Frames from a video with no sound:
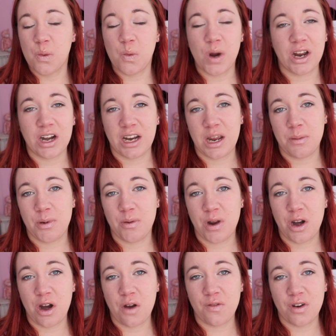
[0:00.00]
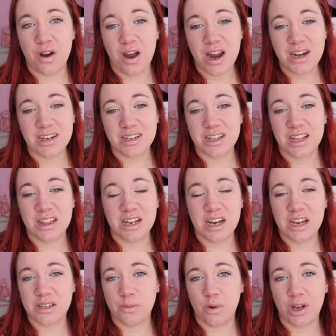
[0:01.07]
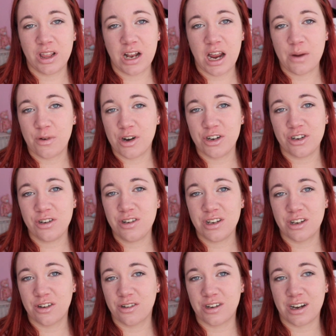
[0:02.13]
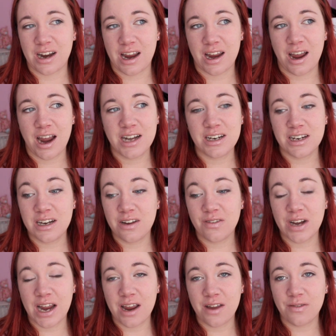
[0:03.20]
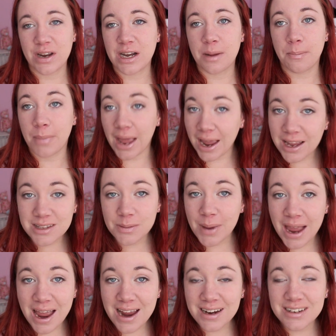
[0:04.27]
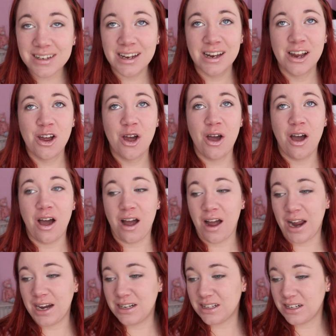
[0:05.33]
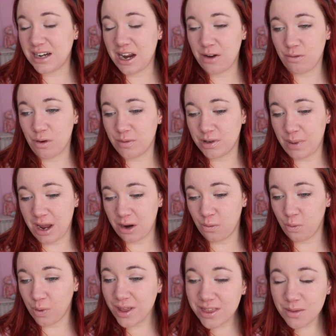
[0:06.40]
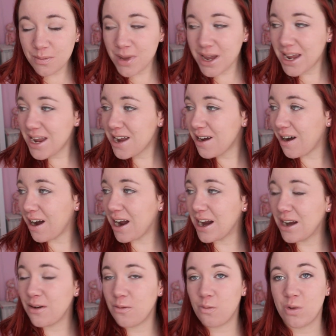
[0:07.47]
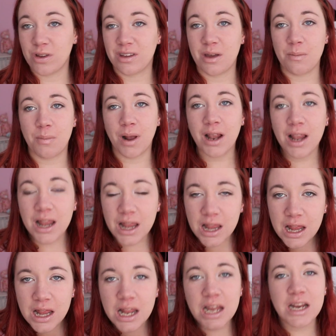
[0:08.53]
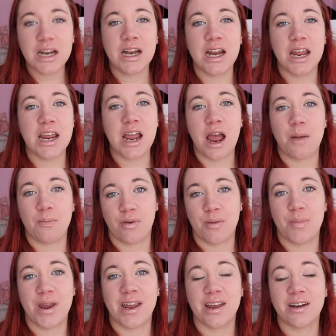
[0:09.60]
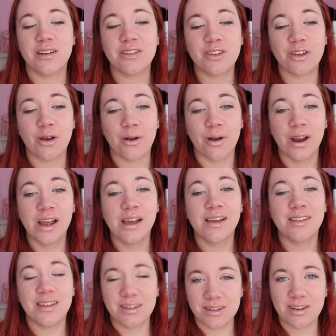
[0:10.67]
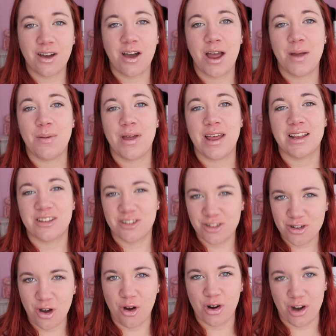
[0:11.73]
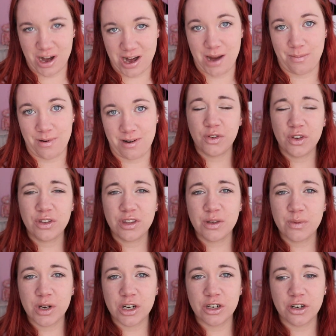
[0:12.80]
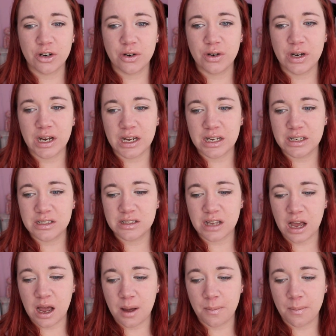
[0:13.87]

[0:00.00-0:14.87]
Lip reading: we're going to keep you in overnight. And then the next morning they're like, we're inducing you today. I didn't even have any bags packed. I didn't have Roman's bag with me. I was completely unprepared. So this time it's not going to happen. First thing we're going to do is